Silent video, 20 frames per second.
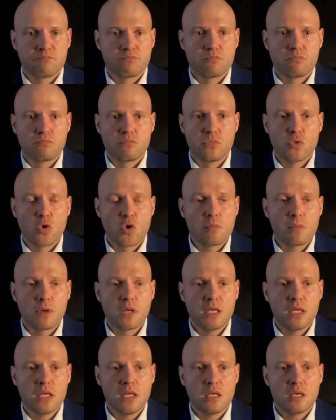
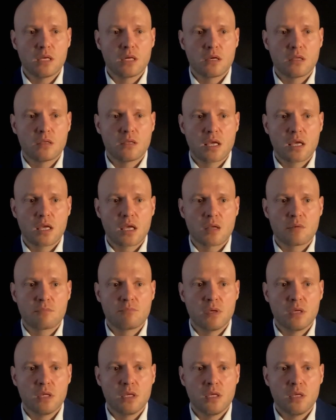Normally they can
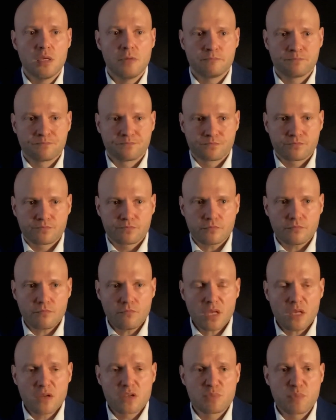be
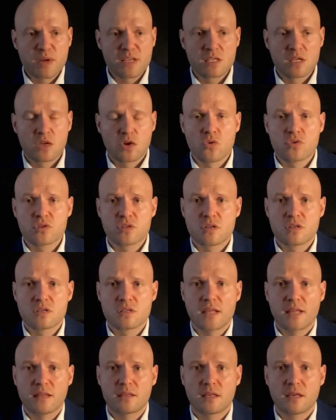expressing concerns
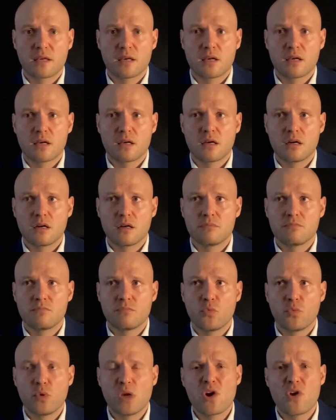that
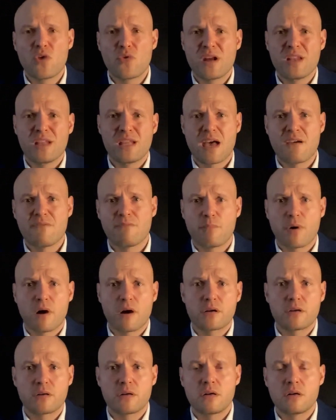we already have
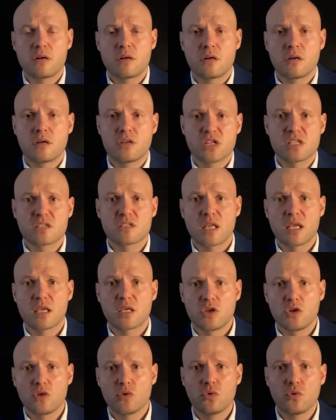partner just
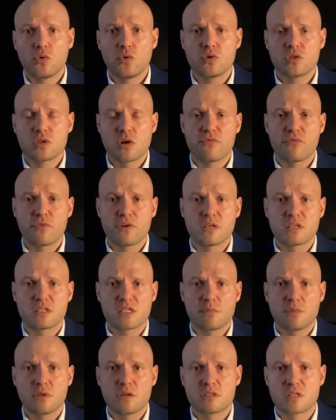like you who's offering
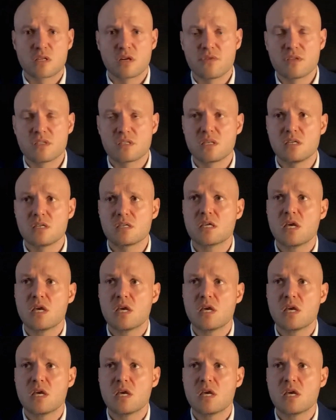similar services,